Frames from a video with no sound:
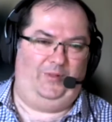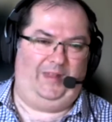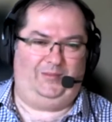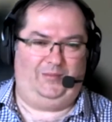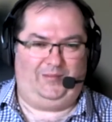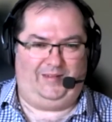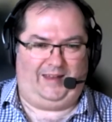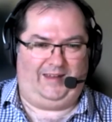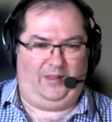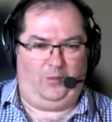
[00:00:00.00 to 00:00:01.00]
That's
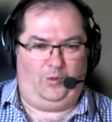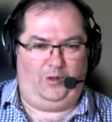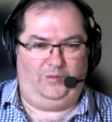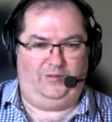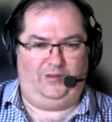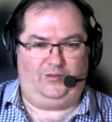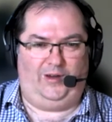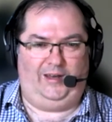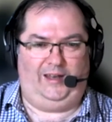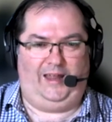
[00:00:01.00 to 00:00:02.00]
that's how the world was
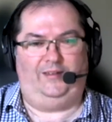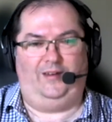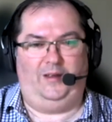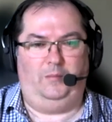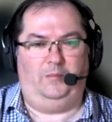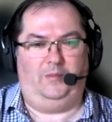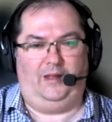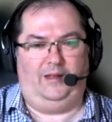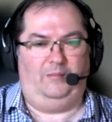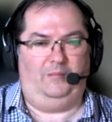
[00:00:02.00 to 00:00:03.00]
destroyed last time.
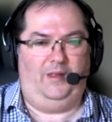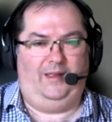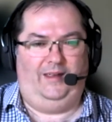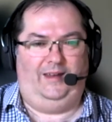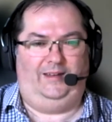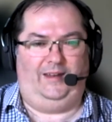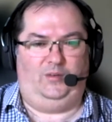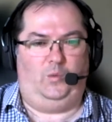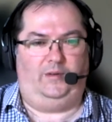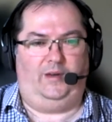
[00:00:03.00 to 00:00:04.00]
Um, he
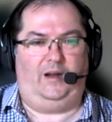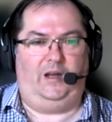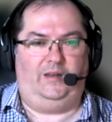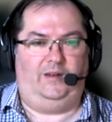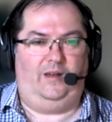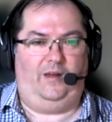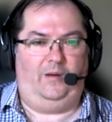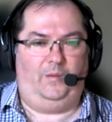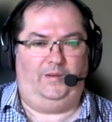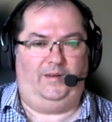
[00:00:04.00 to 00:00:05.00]
doesn't want Darian to
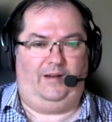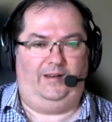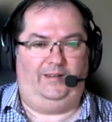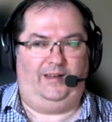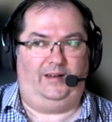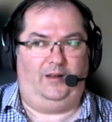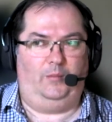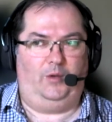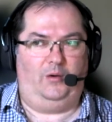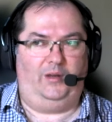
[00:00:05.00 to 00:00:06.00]
go, and Darian's like, "I'm
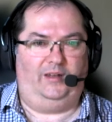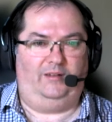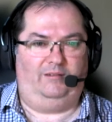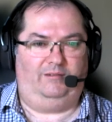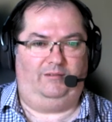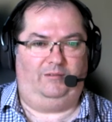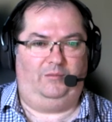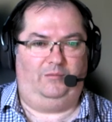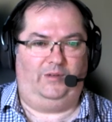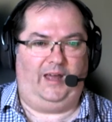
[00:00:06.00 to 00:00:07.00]
going,
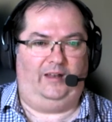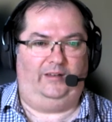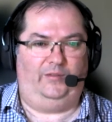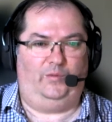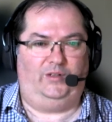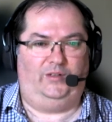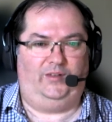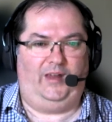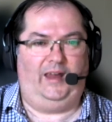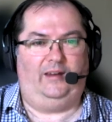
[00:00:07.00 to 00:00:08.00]
regardless of what you
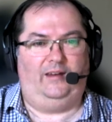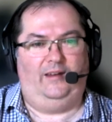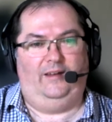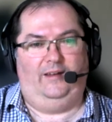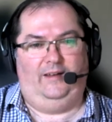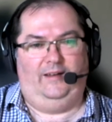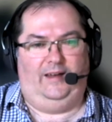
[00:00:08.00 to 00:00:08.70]
say." Yeah.